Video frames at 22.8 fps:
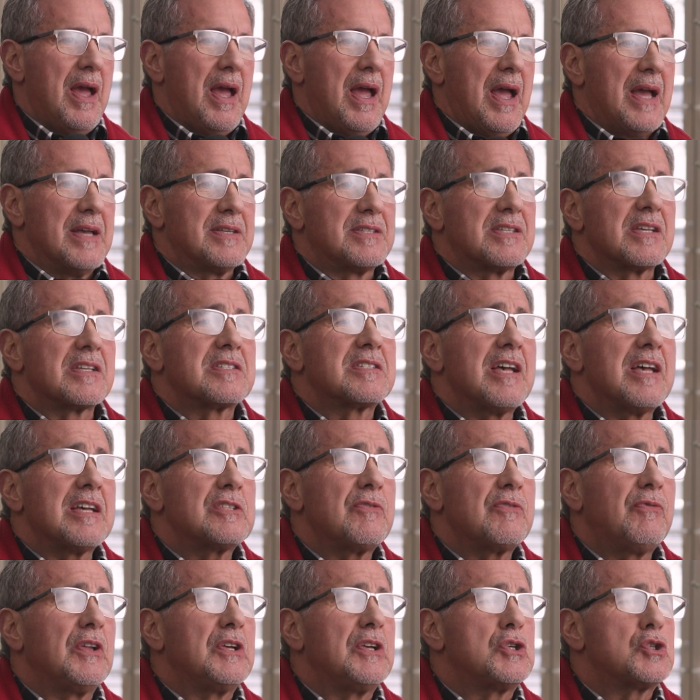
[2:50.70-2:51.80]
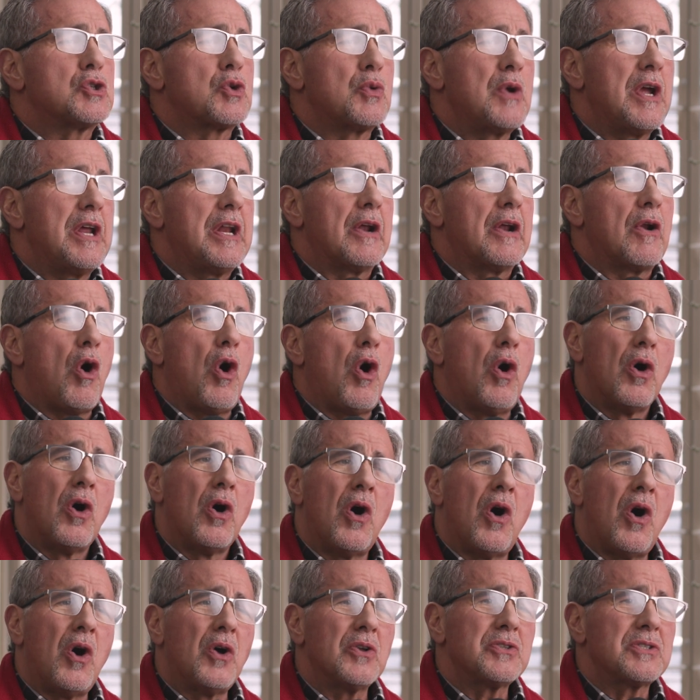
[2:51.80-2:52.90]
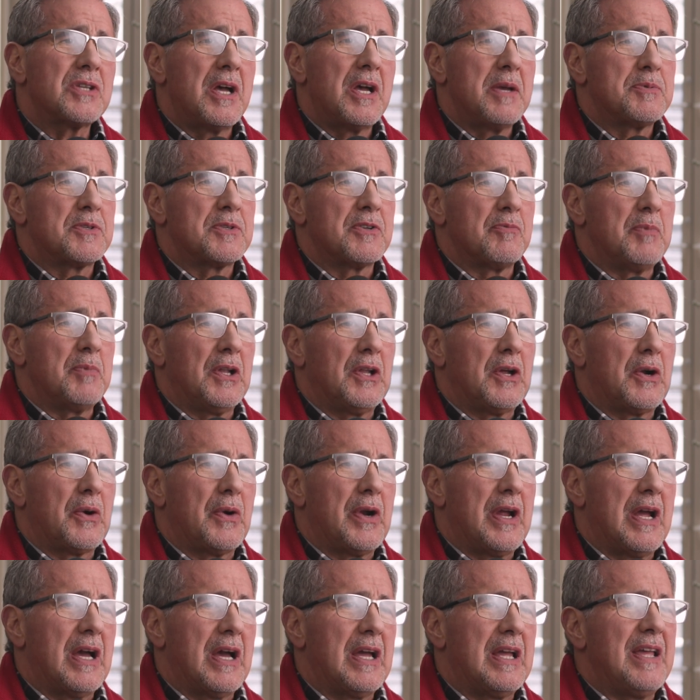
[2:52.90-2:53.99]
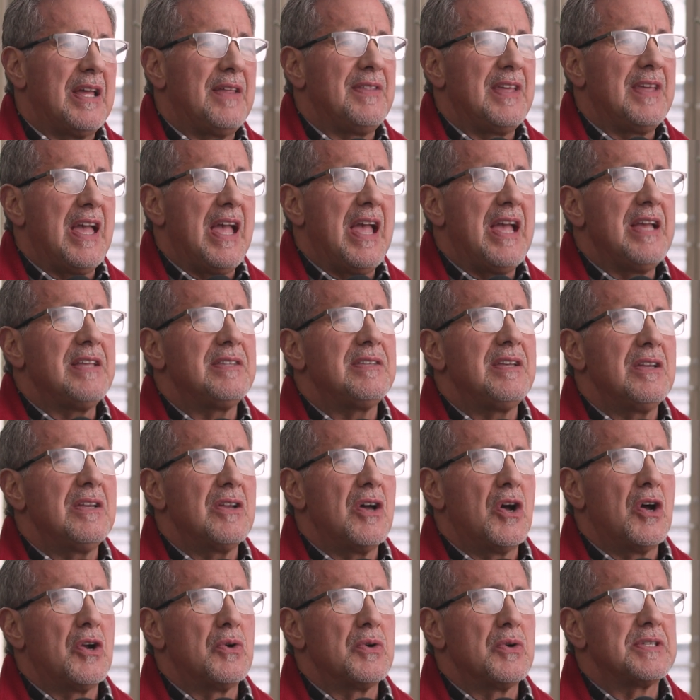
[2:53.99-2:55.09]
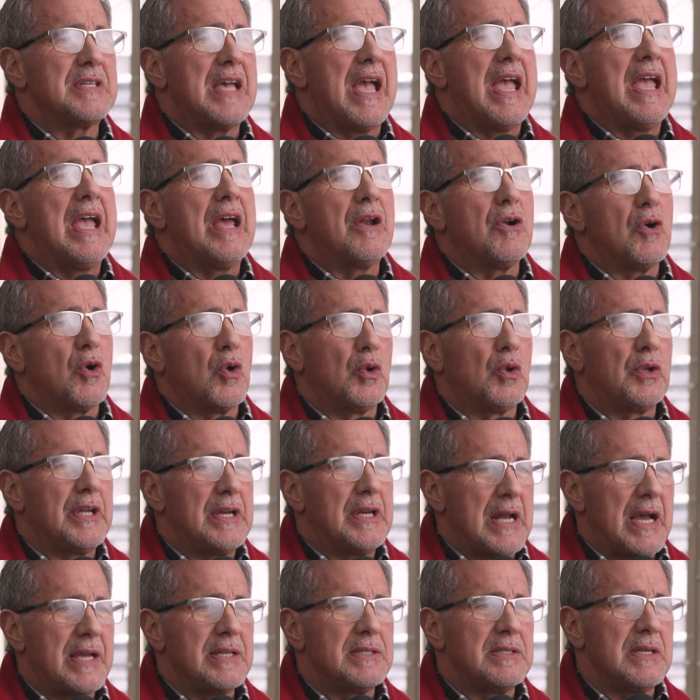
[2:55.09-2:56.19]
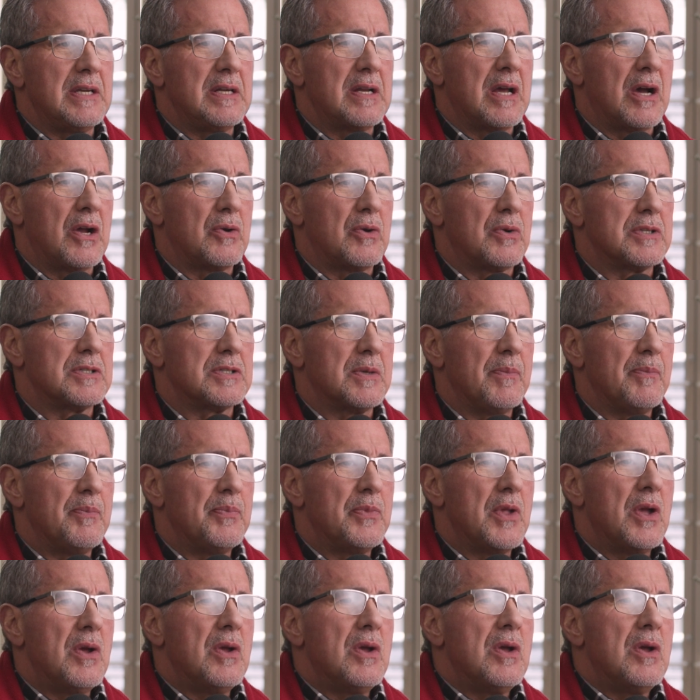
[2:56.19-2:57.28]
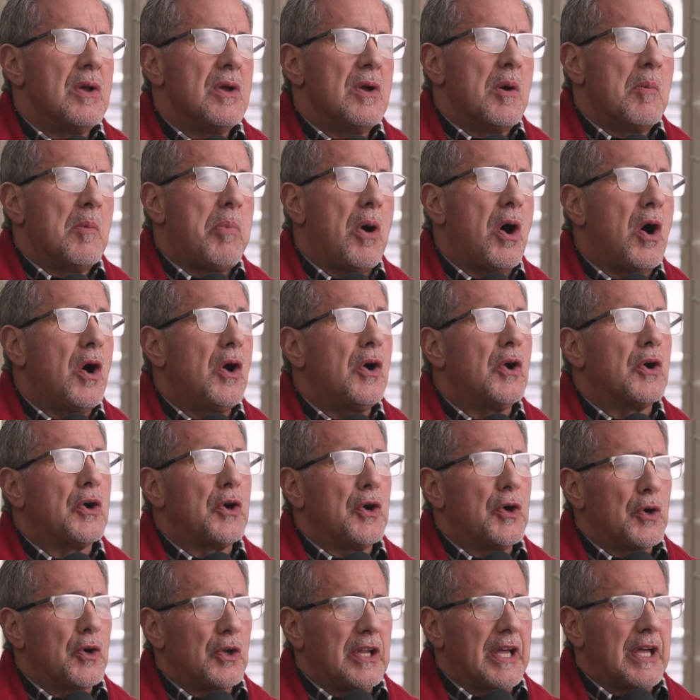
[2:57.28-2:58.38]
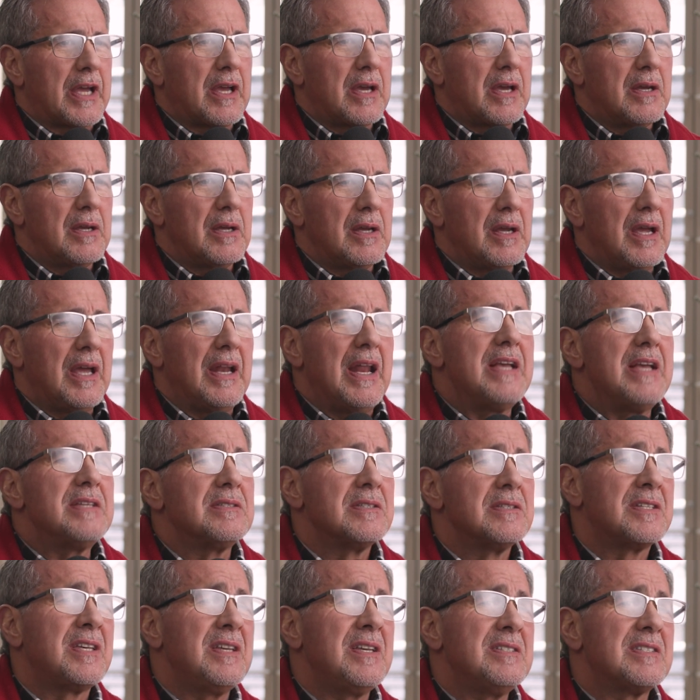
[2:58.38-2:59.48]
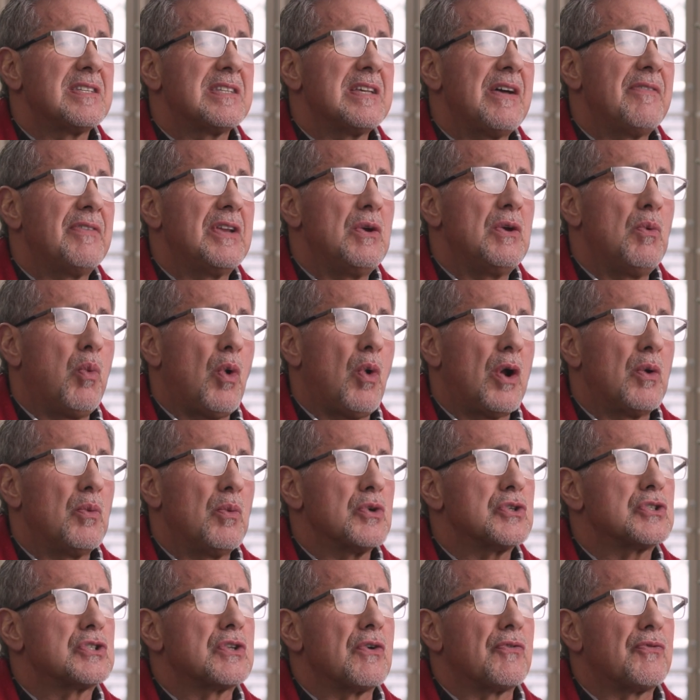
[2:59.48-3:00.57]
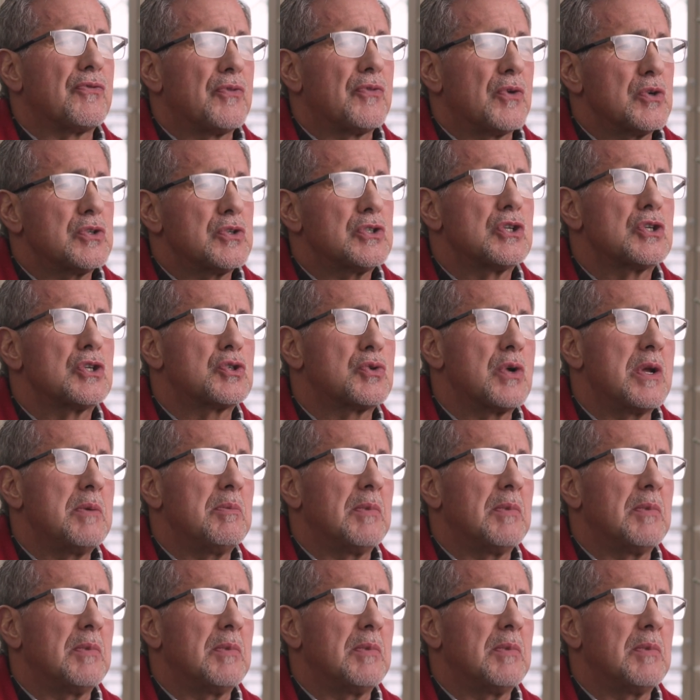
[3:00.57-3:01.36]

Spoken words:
and successfully treated all types of malaria in the 1800s and early 1900s. Paul Ehrlich in 1871 was the first to treat